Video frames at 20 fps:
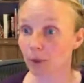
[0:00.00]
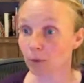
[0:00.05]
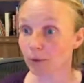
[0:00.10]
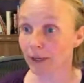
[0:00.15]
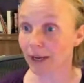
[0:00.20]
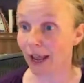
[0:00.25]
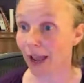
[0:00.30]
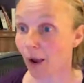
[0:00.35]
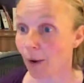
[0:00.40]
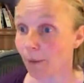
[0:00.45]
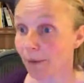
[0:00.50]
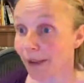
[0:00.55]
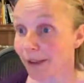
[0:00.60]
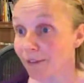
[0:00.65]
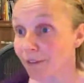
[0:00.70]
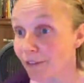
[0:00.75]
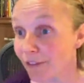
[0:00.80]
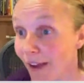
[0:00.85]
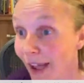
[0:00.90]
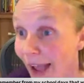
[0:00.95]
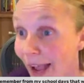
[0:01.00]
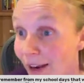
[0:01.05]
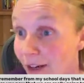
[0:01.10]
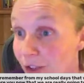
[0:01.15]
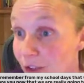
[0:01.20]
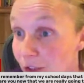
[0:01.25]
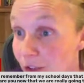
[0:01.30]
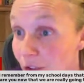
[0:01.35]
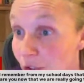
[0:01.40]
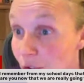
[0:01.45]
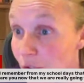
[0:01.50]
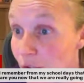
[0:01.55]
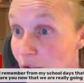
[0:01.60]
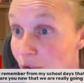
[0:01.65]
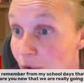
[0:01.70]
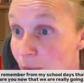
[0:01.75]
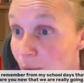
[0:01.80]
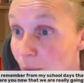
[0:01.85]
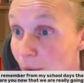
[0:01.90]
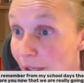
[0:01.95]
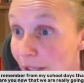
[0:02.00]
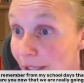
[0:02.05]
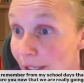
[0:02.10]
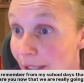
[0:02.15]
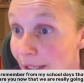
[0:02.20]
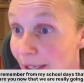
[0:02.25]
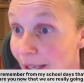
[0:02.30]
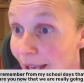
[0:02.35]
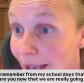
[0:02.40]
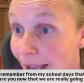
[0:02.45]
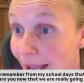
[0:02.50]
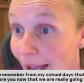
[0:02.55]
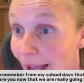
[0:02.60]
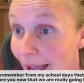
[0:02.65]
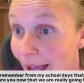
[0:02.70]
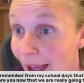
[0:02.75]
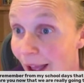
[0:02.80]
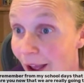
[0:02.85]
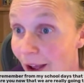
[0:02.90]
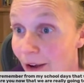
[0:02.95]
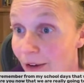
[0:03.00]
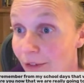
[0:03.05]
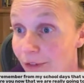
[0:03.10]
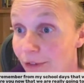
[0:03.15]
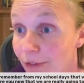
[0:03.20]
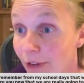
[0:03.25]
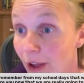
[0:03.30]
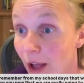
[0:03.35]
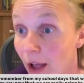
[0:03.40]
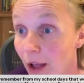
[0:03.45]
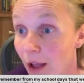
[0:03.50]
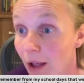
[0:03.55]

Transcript: built now. In fact, could we have